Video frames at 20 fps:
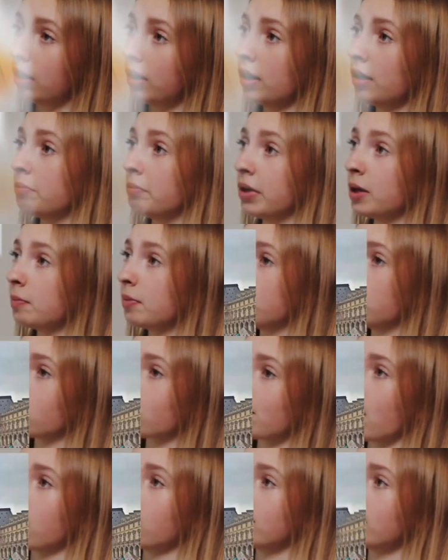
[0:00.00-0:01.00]
and then meet people
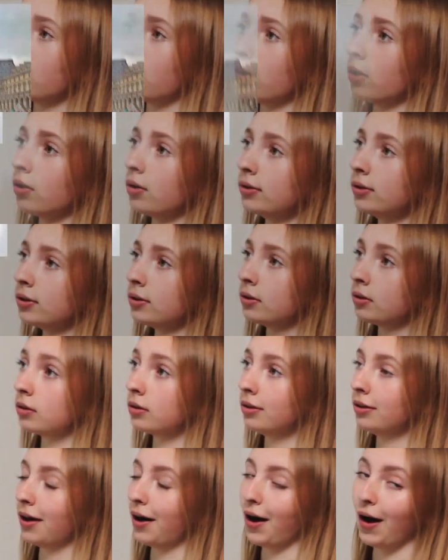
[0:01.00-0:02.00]
from all over the world,
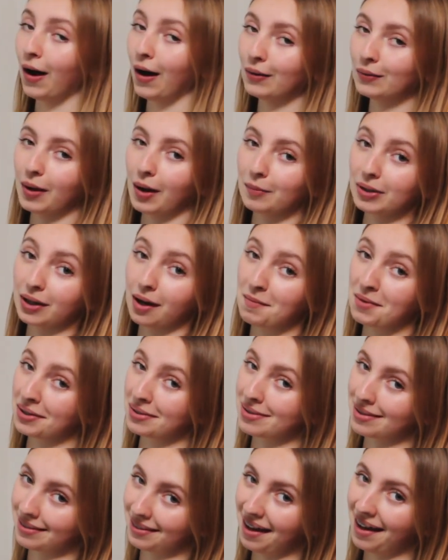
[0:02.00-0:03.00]
all while
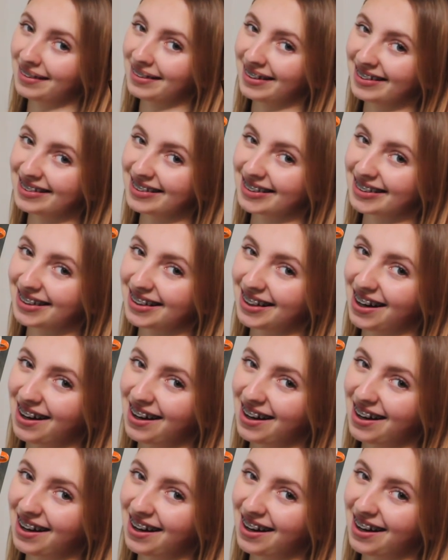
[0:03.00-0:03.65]
becoming slightly addicted to